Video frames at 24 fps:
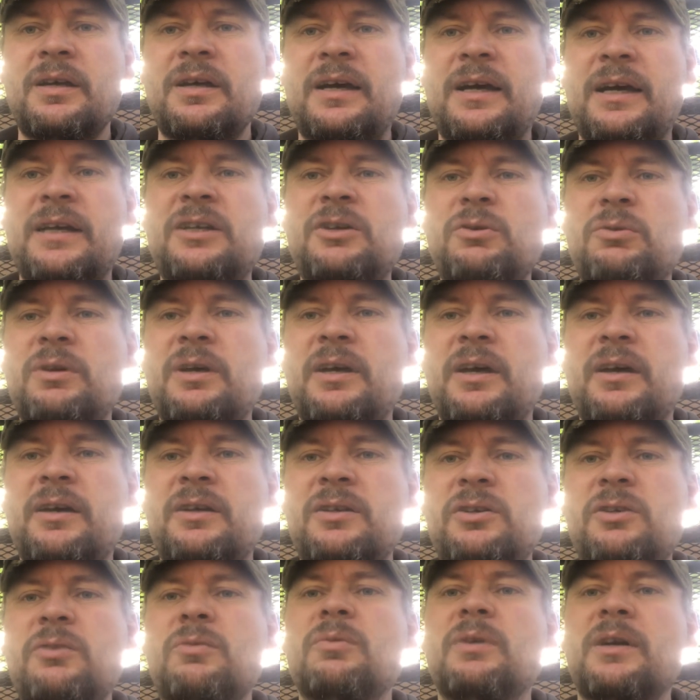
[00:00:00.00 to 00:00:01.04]
And you can get a
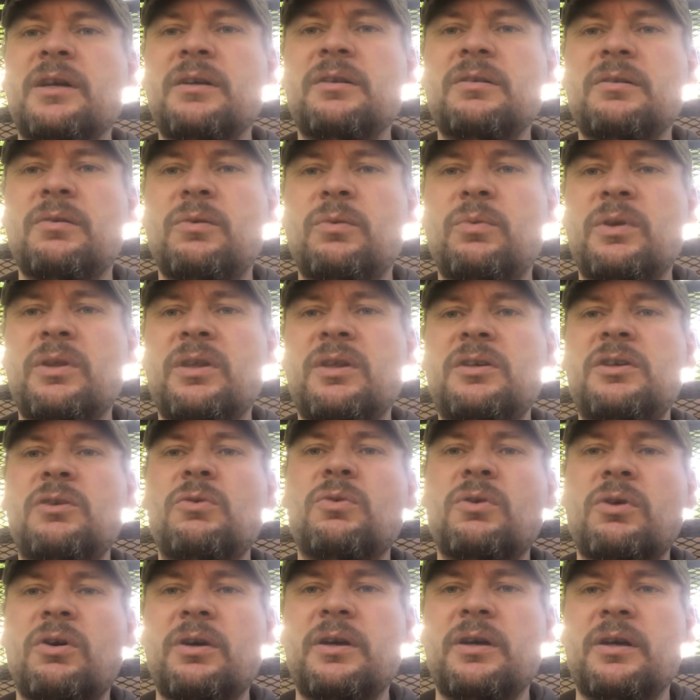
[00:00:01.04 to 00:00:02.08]
new one with a new
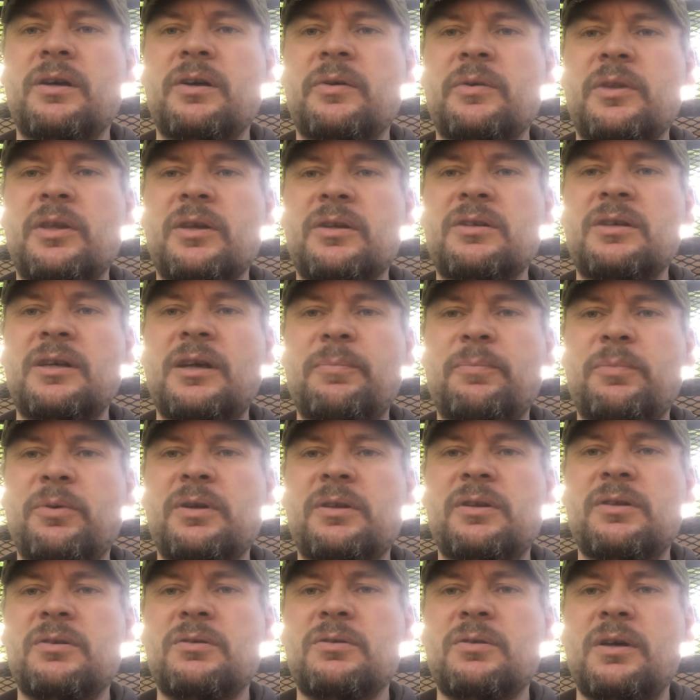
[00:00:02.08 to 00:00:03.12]
coil, with a
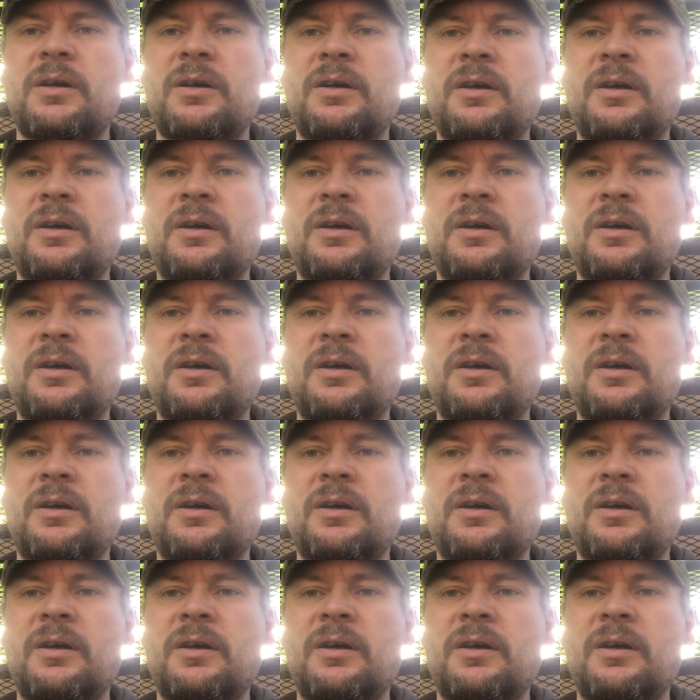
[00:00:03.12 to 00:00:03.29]
separate